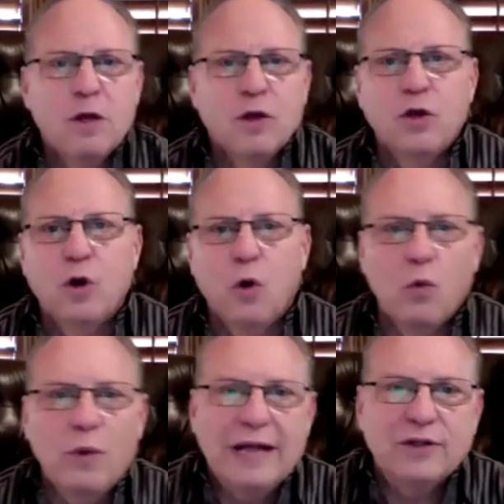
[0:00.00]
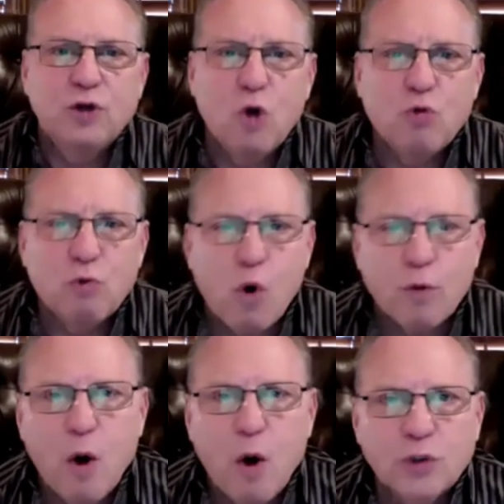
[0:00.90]
you know, we got the node reward
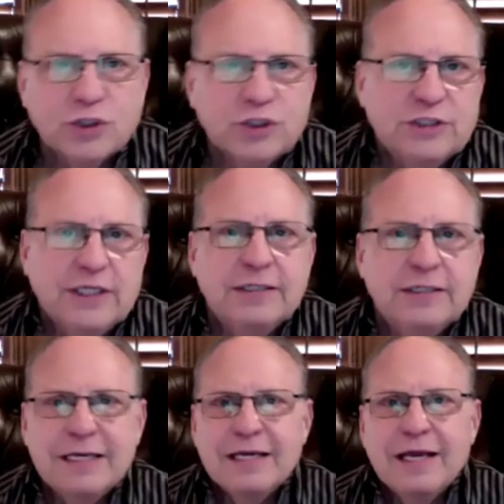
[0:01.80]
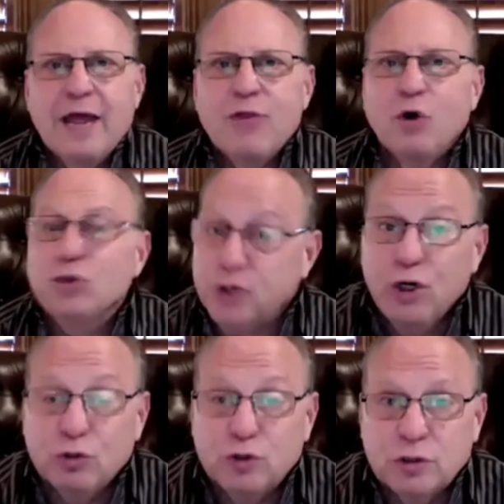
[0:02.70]
bonuses and those are
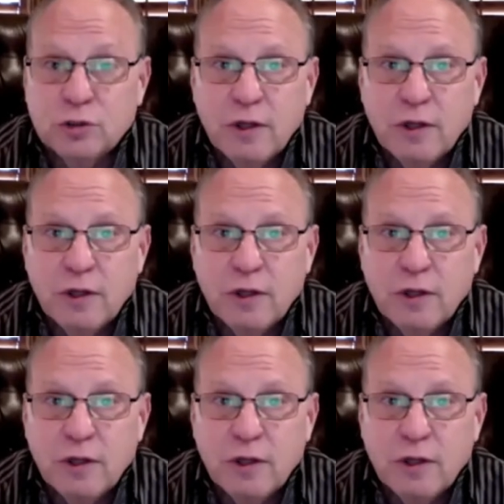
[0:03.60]
huge.